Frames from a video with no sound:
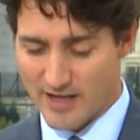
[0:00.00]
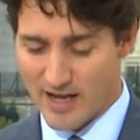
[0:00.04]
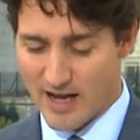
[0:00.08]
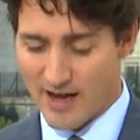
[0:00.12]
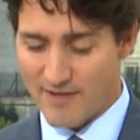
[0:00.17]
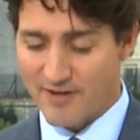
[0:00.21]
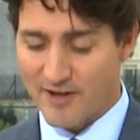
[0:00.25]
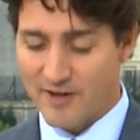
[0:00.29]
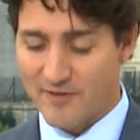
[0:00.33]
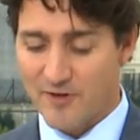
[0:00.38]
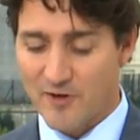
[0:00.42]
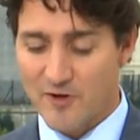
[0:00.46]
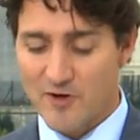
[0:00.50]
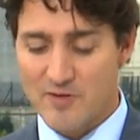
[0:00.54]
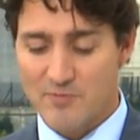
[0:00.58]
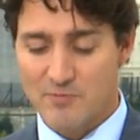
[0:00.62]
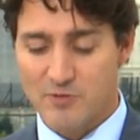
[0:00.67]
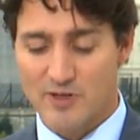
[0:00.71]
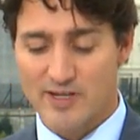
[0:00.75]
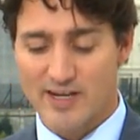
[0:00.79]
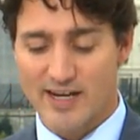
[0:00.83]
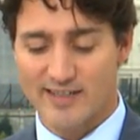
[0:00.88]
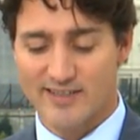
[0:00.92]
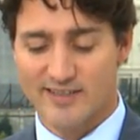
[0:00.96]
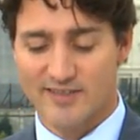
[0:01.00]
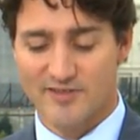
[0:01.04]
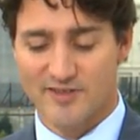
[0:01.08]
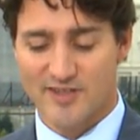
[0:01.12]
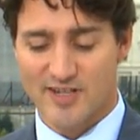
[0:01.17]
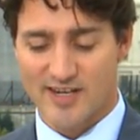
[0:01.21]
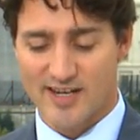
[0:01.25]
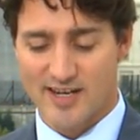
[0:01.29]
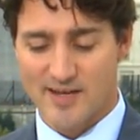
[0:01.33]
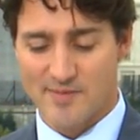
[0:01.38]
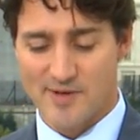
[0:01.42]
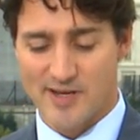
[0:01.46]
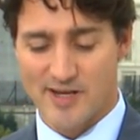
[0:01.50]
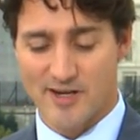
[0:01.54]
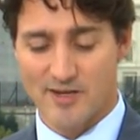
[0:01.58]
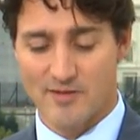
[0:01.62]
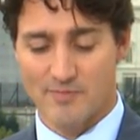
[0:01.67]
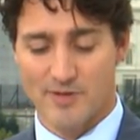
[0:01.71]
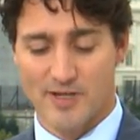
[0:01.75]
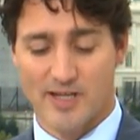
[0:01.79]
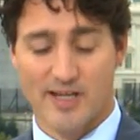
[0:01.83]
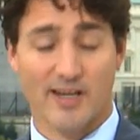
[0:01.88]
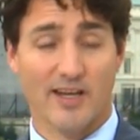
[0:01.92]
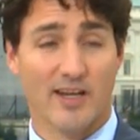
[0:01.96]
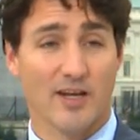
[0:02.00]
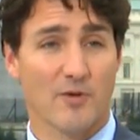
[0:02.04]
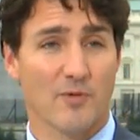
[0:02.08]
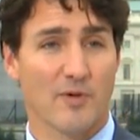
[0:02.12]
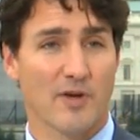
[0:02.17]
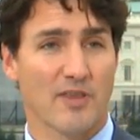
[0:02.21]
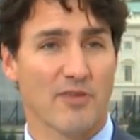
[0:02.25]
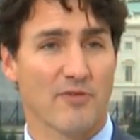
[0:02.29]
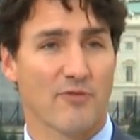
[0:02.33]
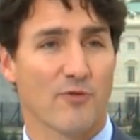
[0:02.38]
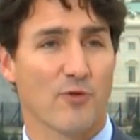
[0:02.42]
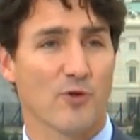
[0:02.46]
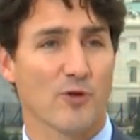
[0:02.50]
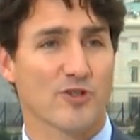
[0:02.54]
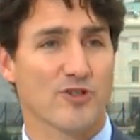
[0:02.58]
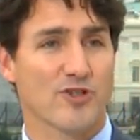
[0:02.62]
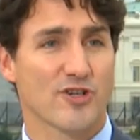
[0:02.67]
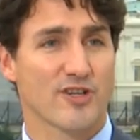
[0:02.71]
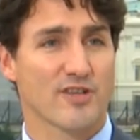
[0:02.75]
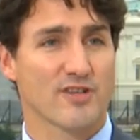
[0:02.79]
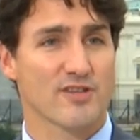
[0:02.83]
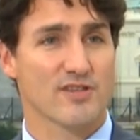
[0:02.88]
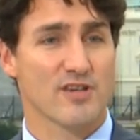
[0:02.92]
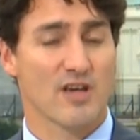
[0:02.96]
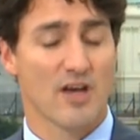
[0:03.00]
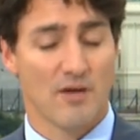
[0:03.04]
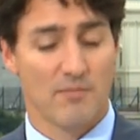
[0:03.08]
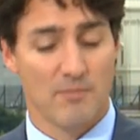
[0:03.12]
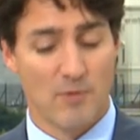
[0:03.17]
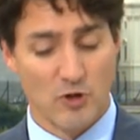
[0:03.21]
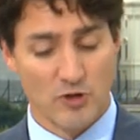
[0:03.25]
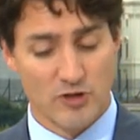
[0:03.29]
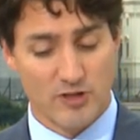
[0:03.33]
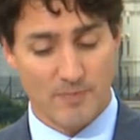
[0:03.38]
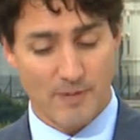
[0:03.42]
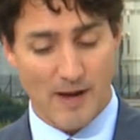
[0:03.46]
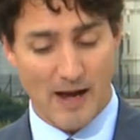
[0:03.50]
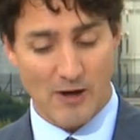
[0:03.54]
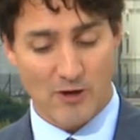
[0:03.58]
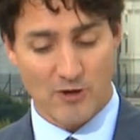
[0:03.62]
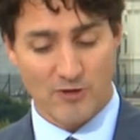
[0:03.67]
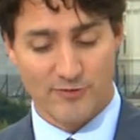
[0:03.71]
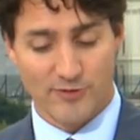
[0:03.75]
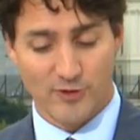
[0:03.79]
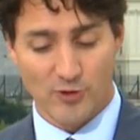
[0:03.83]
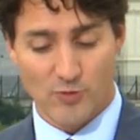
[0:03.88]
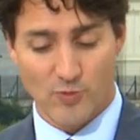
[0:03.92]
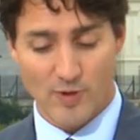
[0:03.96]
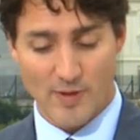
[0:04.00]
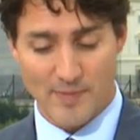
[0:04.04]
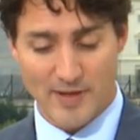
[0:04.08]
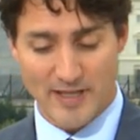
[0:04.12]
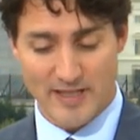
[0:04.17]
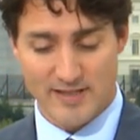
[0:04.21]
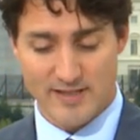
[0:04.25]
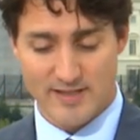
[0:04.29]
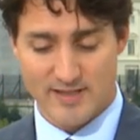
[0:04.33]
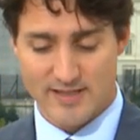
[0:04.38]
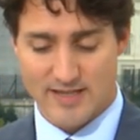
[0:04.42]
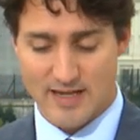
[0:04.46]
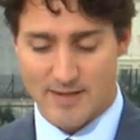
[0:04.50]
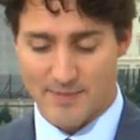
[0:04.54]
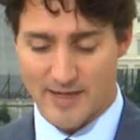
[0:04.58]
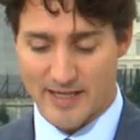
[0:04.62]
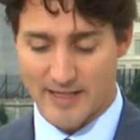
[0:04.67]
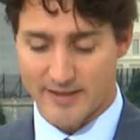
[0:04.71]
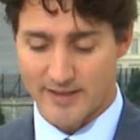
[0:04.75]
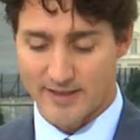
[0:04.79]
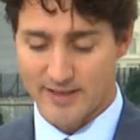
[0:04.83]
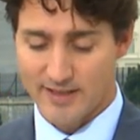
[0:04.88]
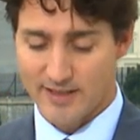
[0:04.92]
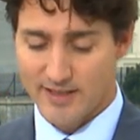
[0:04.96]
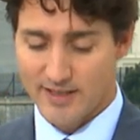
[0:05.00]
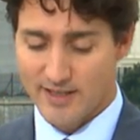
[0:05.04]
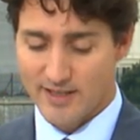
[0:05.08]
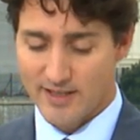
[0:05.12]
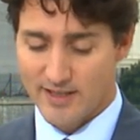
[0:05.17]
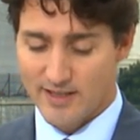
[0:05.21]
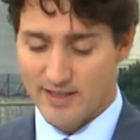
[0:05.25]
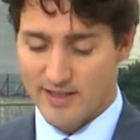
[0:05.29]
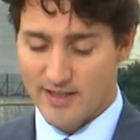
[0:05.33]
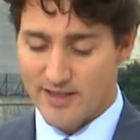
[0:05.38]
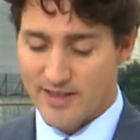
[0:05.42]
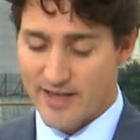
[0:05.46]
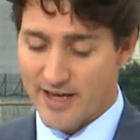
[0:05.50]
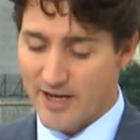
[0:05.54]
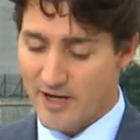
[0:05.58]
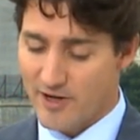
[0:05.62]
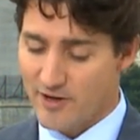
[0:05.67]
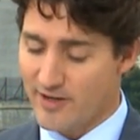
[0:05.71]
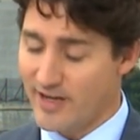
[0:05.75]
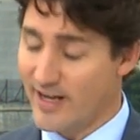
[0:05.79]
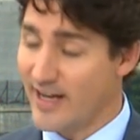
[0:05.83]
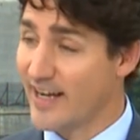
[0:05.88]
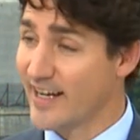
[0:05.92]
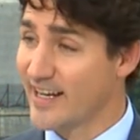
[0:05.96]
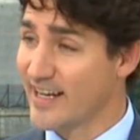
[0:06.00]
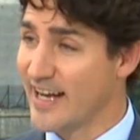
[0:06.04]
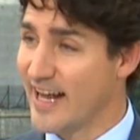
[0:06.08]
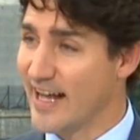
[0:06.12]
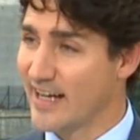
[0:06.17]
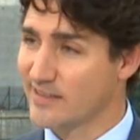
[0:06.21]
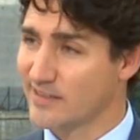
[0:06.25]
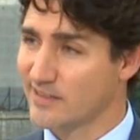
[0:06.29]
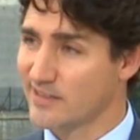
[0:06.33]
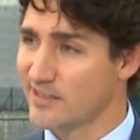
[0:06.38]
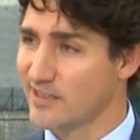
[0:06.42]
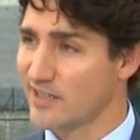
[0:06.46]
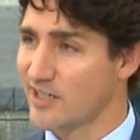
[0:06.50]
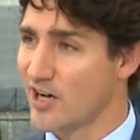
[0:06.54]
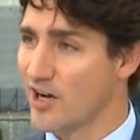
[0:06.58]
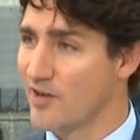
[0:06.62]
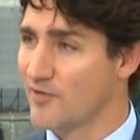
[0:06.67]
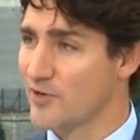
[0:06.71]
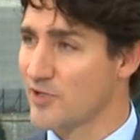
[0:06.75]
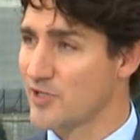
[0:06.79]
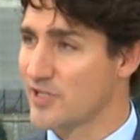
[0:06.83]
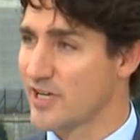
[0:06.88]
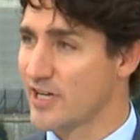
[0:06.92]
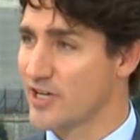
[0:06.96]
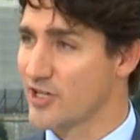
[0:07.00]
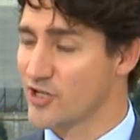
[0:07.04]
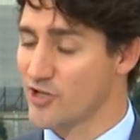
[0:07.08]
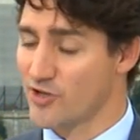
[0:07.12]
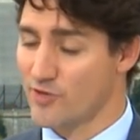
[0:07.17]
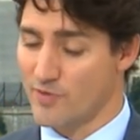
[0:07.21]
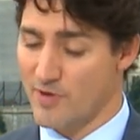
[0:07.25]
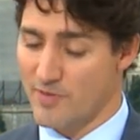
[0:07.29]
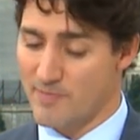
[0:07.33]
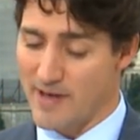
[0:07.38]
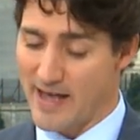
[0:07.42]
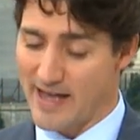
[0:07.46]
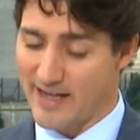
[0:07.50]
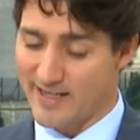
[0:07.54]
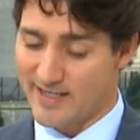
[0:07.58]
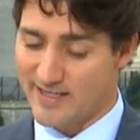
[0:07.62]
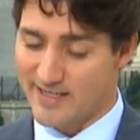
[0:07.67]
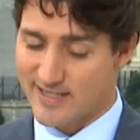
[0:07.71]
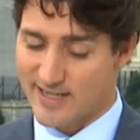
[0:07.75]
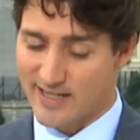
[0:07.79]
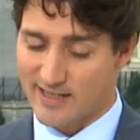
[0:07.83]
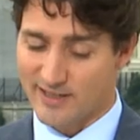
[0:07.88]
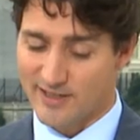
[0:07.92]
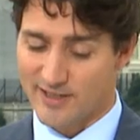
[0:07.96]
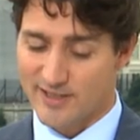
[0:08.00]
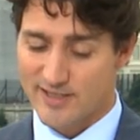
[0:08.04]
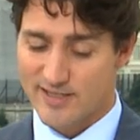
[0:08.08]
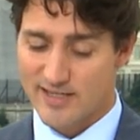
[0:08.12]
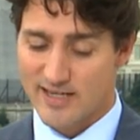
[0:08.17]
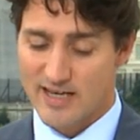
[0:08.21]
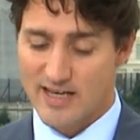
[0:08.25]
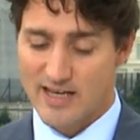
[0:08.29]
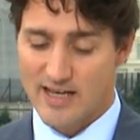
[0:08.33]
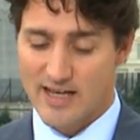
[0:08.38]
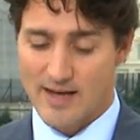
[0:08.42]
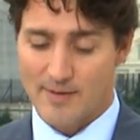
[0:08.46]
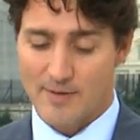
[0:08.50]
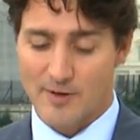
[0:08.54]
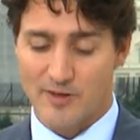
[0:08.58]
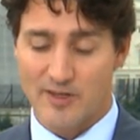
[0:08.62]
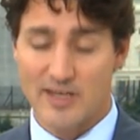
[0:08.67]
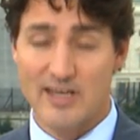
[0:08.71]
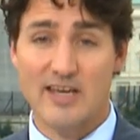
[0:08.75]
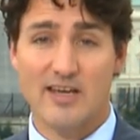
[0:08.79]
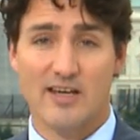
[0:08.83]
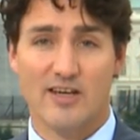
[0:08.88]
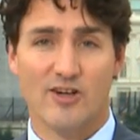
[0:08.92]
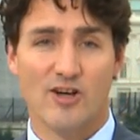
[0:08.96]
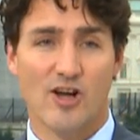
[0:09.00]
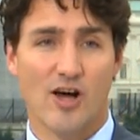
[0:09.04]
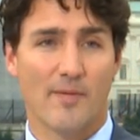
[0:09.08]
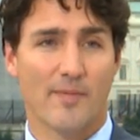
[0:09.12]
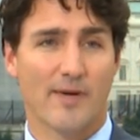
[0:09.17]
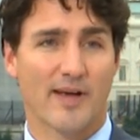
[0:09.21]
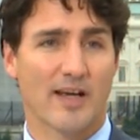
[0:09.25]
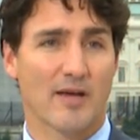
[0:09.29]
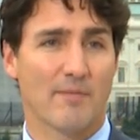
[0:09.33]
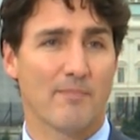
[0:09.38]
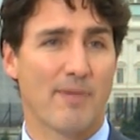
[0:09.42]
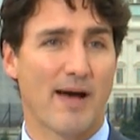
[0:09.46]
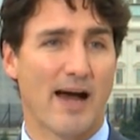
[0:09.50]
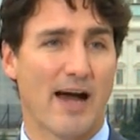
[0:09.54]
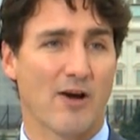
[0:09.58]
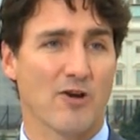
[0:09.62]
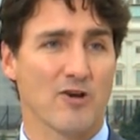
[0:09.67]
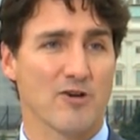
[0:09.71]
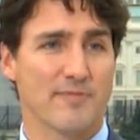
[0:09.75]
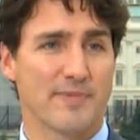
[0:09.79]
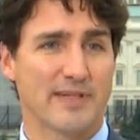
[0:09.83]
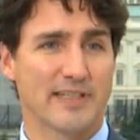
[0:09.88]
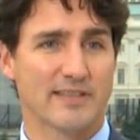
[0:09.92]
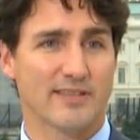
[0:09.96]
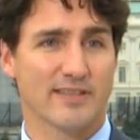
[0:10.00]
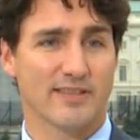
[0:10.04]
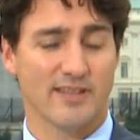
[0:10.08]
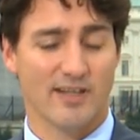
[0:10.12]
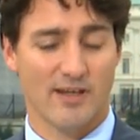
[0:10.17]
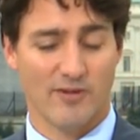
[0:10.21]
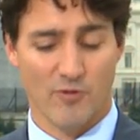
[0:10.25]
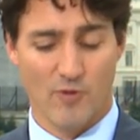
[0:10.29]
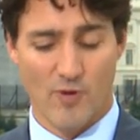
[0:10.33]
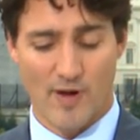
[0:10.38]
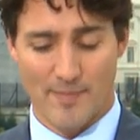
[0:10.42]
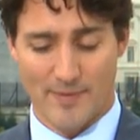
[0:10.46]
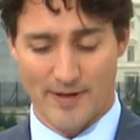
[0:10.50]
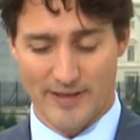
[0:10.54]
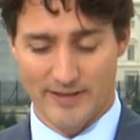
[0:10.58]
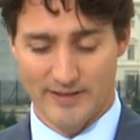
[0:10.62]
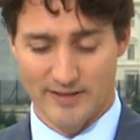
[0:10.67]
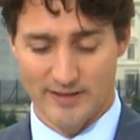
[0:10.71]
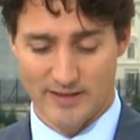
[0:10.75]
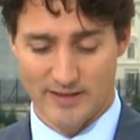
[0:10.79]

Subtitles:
I've had a very productive time here, beginning with Fortune's Most Powerful Women Summit. There, I had an excellent conversation with Patty Sellers about the economic empowerment of women.